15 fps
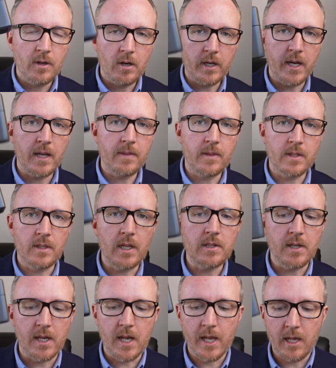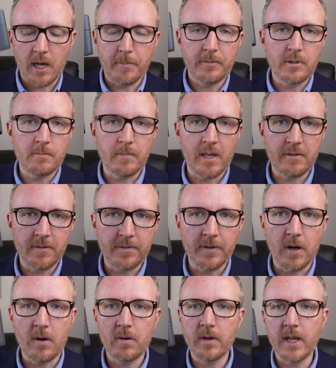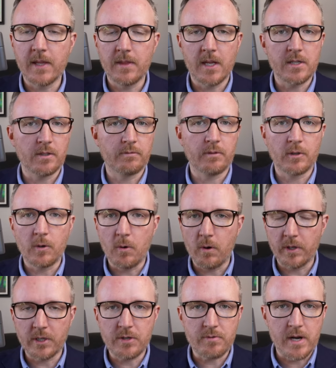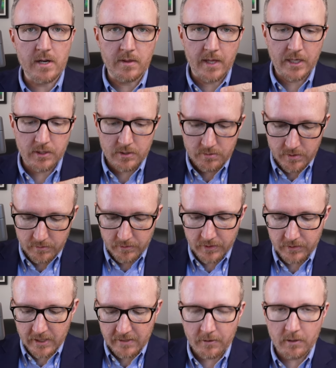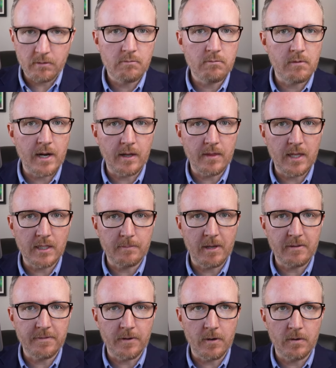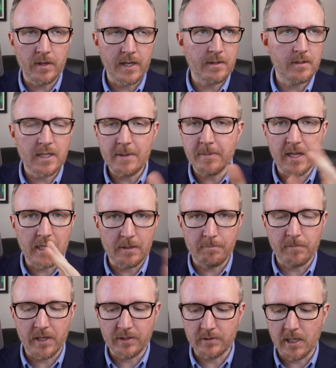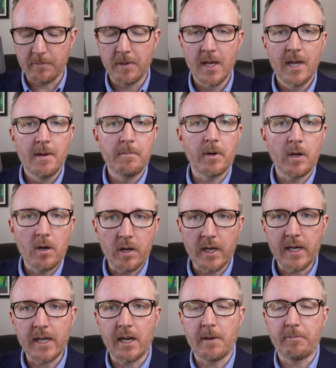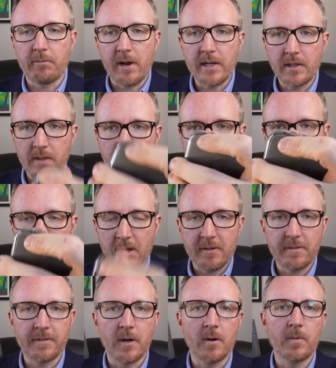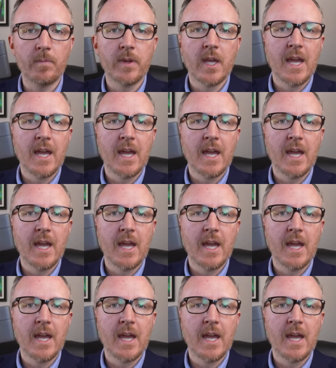hooking the DJI up to my phone and then just recording straight to that receiver right on the end of my phone. I keep getting them mixed up, but hooking it up right to the end of my phone,